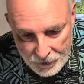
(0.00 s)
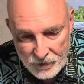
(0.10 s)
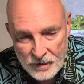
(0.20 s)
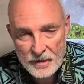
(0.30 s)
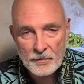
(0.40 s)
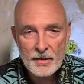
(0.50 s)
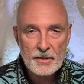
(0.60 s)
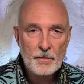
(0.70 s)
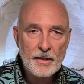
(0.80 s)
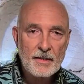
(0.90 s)
This is
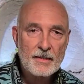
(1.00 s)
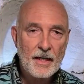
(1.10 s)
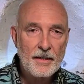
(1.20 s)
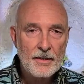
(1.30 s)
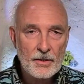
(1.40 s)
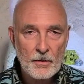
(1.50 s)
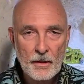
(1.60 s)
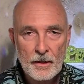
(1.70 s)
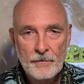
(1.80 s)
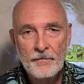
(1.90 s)
Mr. B's Sunday
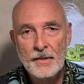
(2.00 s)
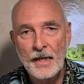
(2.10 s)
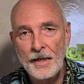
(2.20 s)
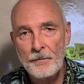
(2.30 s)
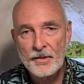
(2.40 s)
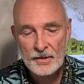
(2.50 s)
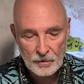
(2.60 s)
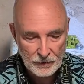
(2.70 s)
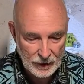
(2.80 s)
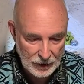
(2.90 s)
School. I am
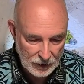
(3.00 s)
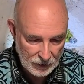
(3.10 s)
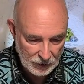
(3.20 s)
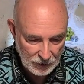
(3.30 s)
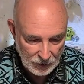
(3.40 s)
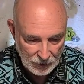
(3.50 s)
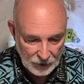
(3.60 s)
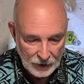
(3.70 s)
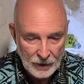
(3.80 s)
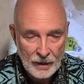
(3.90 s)
Mr. B.
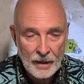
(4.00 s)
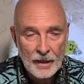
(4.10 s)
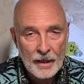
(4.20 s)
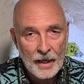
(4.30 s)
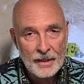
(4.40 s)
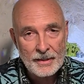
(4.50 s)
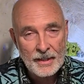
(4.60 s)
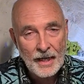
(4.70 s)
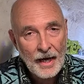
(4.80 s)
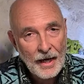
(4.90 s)
And
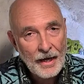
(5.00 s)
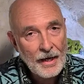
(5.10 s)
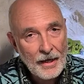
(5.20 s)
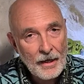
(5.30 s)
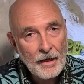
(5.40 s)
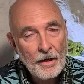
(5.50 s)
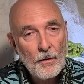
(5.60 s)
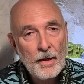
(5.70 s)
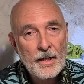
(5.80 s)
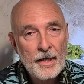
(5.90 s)
today
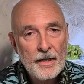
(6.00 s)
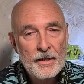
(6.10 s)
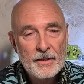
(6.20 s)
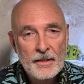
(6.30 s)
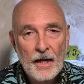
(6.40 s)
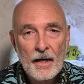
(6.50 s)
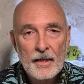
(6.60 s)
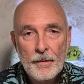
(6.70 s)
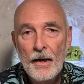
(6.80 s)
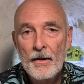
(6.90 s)
we're here to
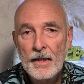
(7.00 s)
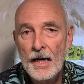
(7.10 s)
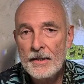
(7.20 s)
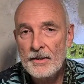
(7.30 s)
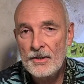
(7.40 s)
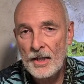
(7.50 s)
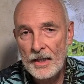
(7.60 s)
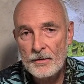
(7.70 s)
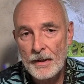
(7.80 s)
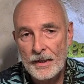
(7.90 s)
talk about God's
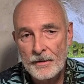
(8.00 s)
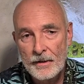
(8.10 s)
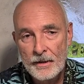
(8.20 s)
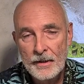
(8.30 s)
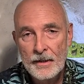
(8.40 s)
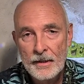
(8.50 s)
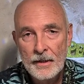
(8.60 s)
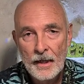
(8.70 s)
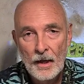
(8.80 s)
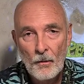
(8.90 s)
judgment
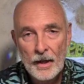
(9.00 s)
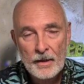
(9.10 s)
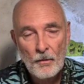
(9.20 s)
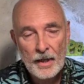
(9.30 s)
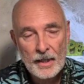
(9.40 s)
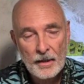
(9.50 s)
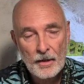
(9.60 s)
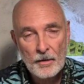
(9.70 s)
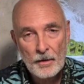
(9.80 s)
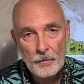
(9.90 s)
and what we can
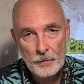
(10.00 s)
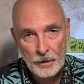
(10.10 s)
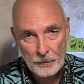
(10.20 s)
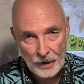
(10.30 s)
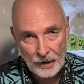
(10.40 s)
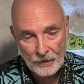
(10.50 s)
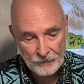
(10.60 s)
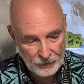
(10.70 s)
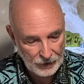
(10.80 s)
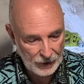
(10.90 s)
do to prepare
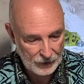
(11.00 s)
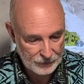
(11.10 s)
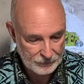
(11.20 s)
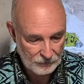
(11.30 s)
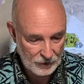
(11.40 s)
for that.